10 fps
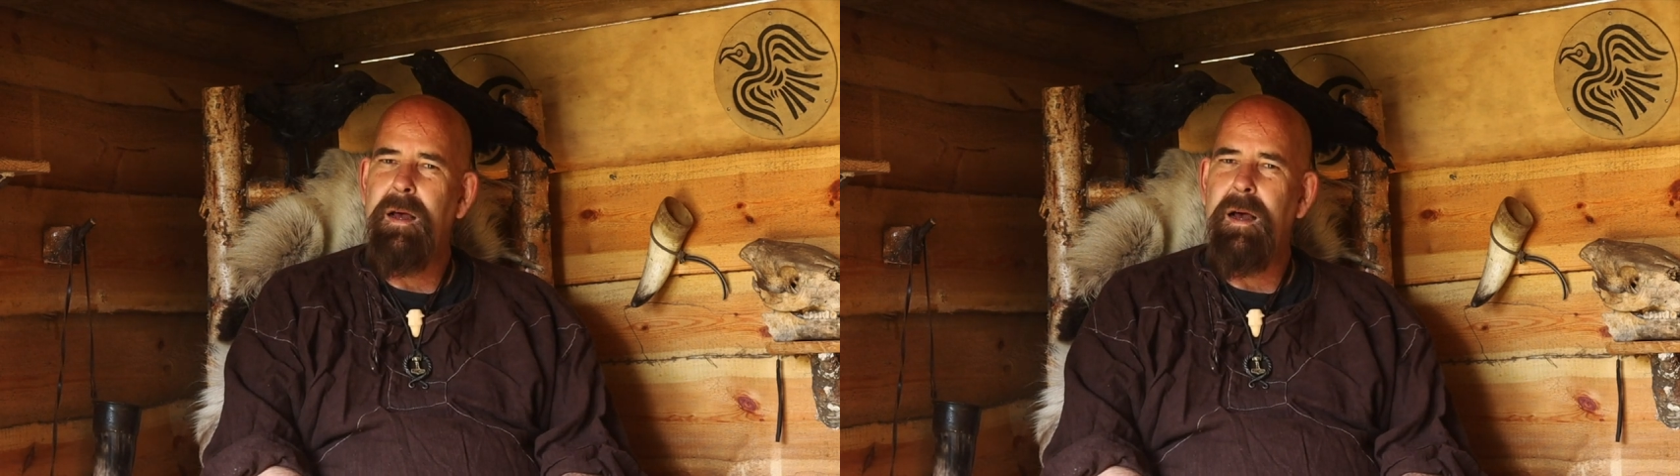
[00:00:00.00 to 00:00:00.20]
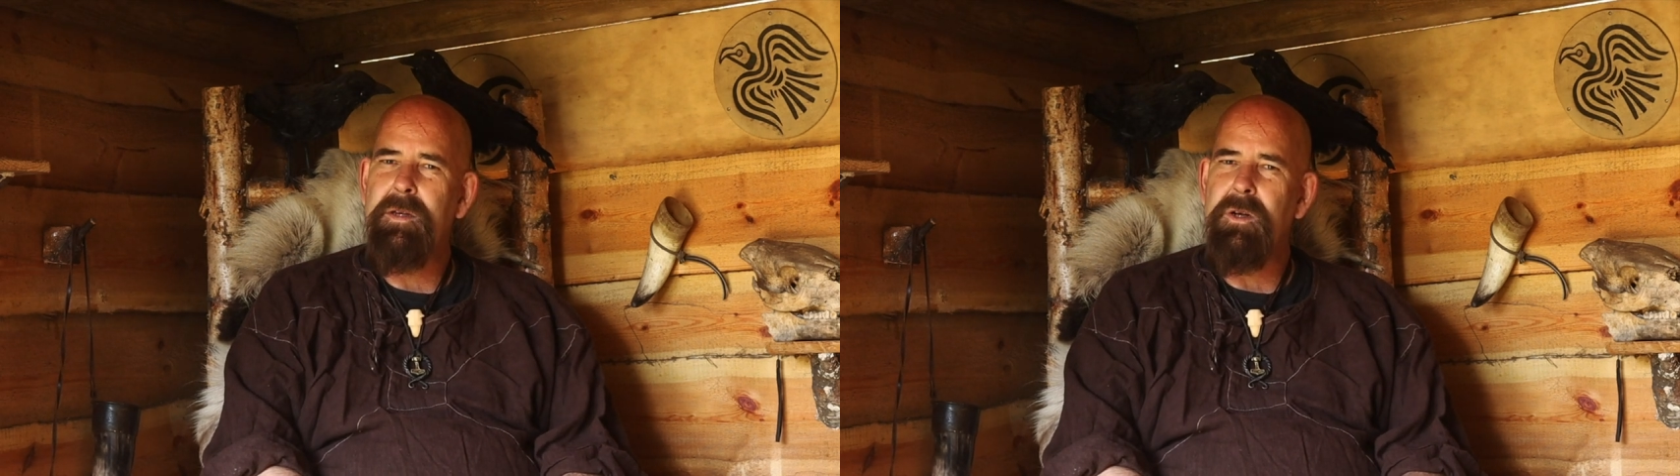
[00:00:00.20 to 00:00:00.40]

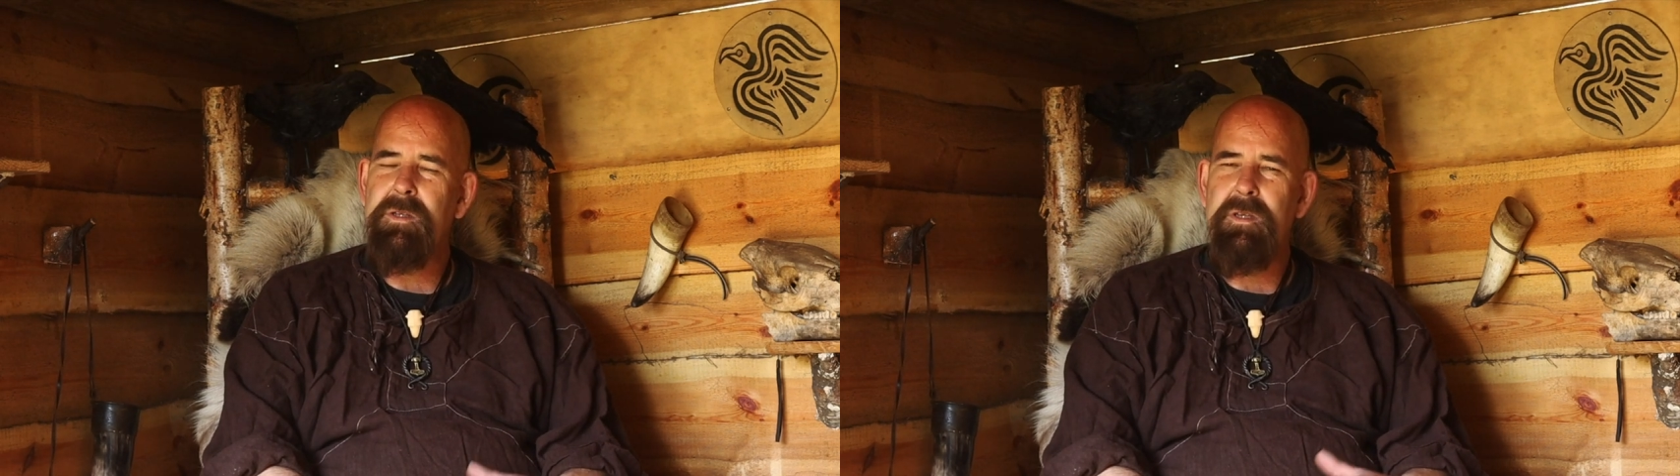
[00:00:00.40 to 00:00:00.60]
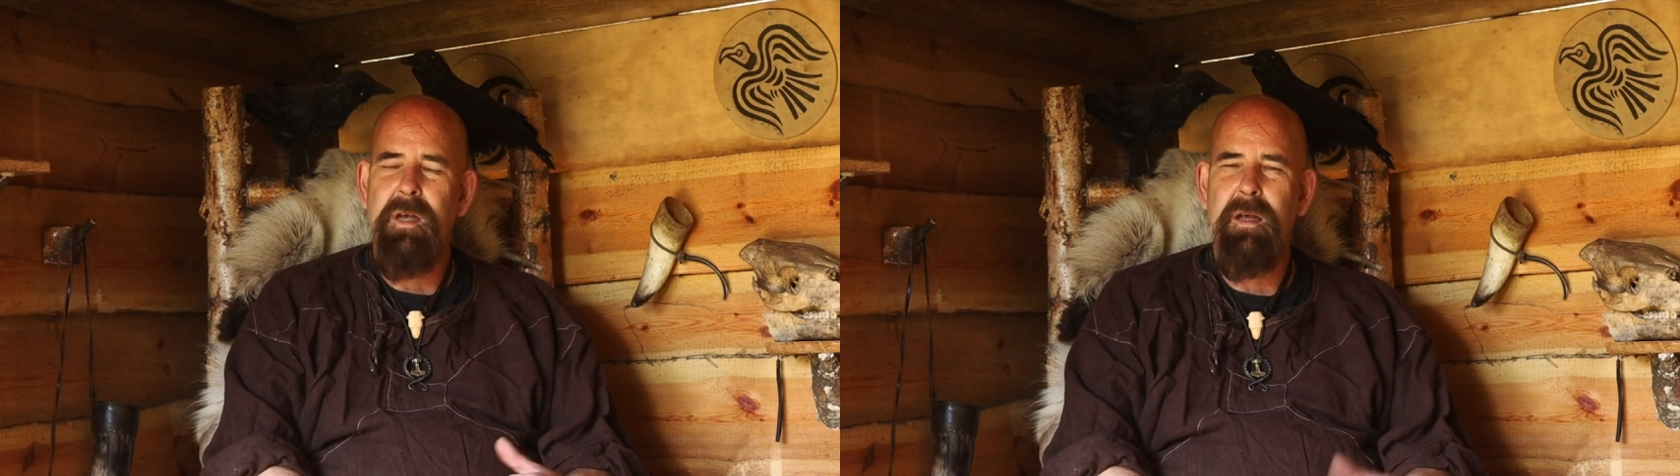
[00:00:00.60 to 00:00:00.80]
I
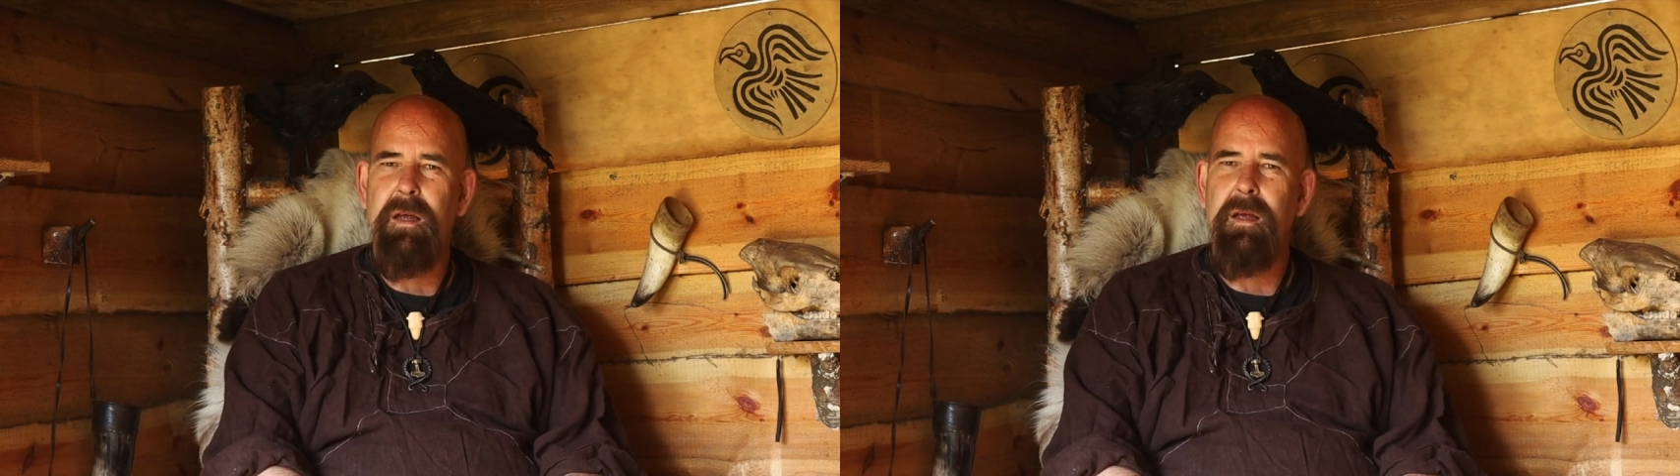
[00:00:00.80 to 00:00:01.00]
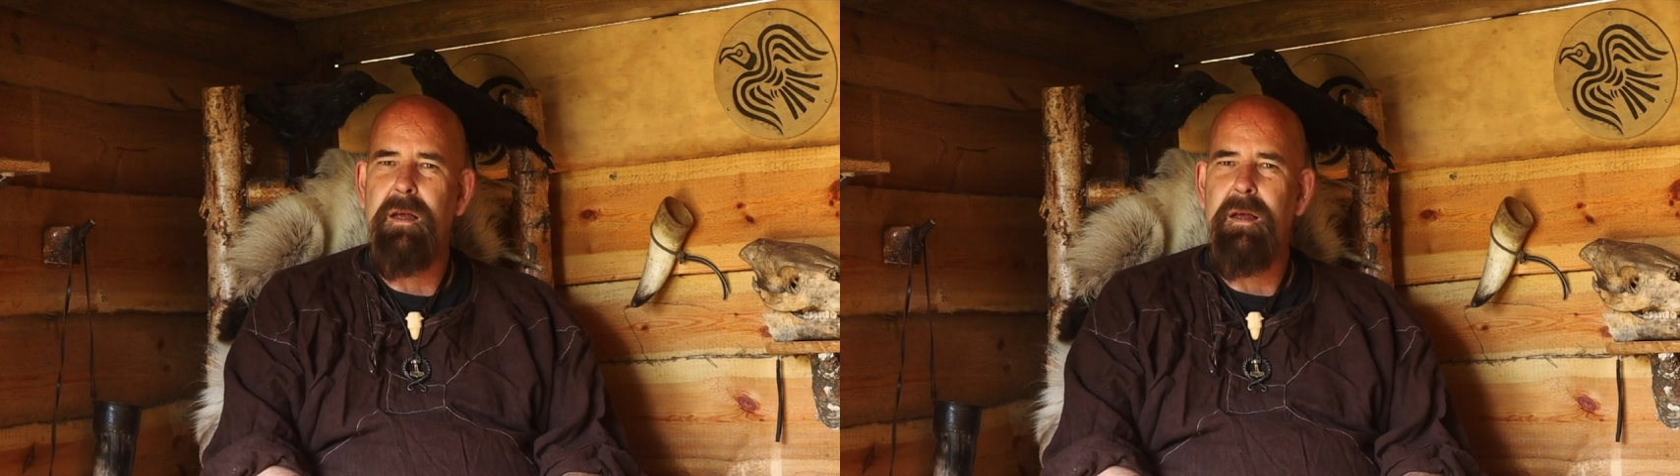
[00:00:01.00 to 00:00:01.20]
just,
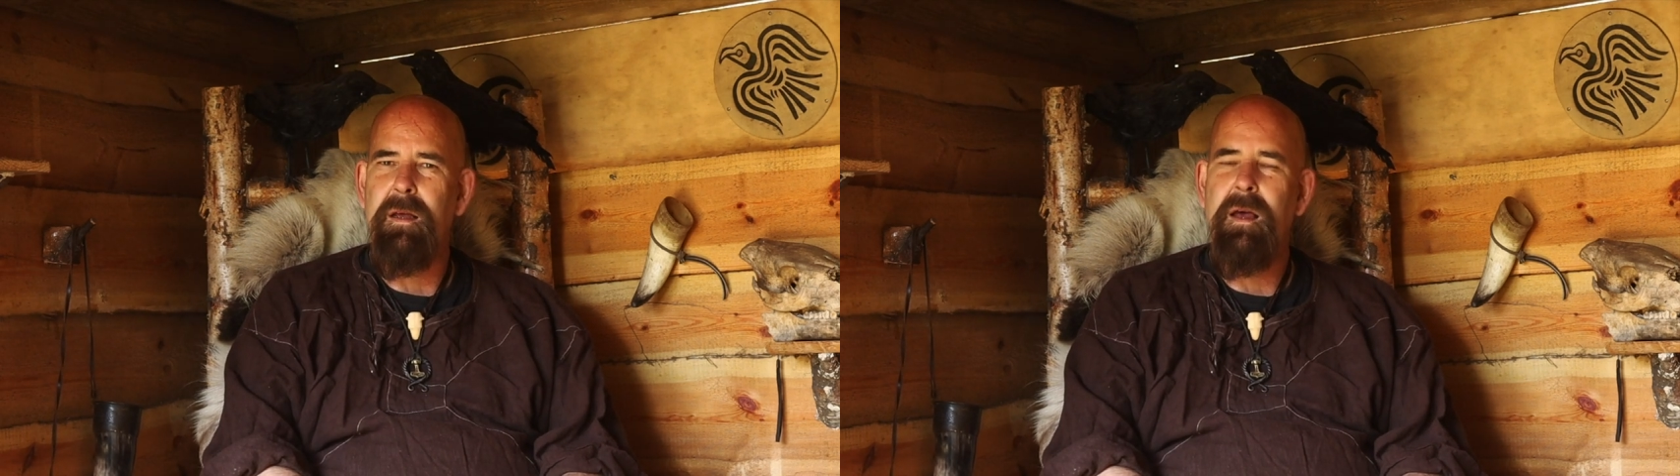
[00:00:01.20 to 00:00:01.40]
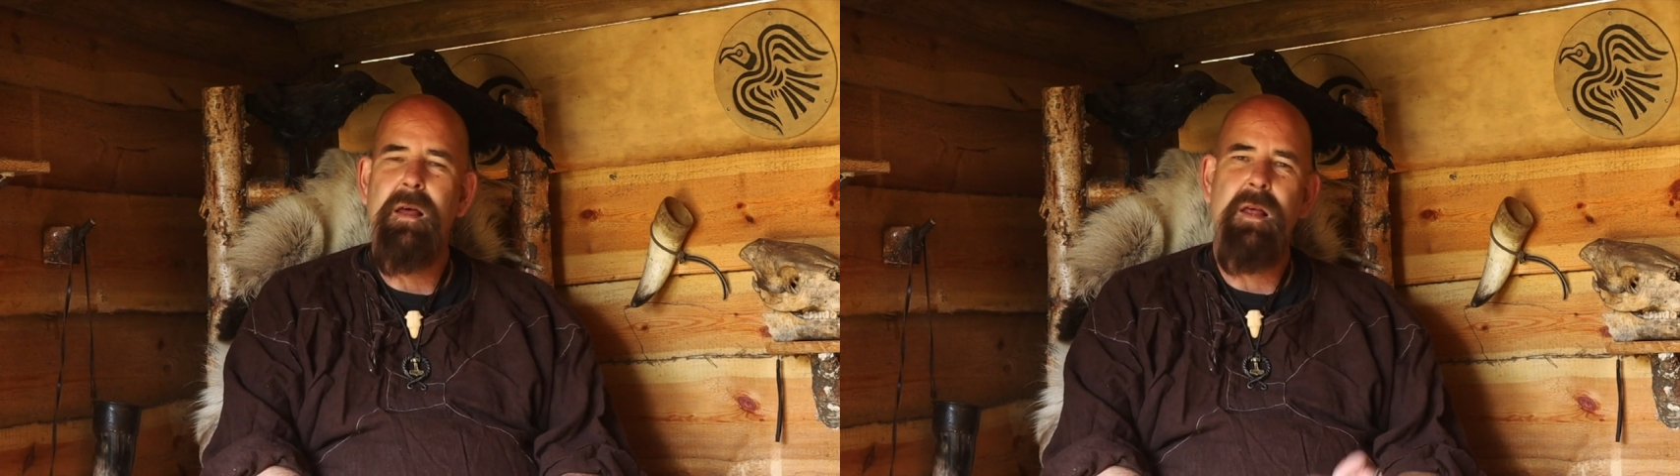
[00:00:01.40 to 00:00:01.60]

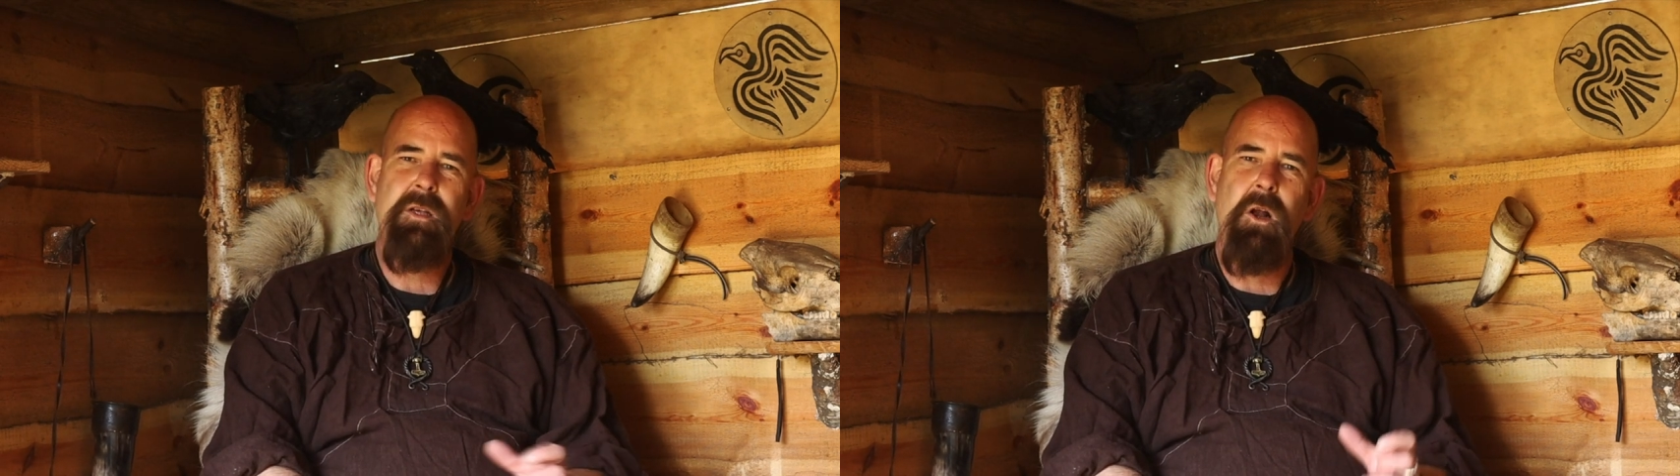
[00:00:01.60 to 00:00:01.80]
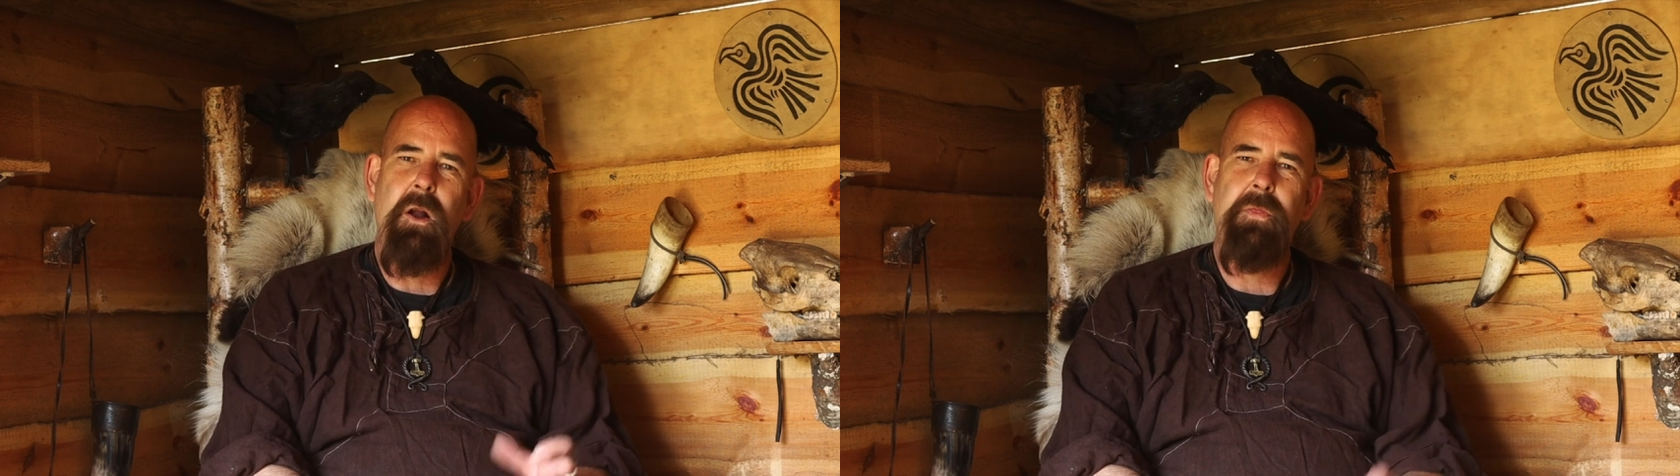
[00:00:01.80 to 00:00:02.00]
there's a lot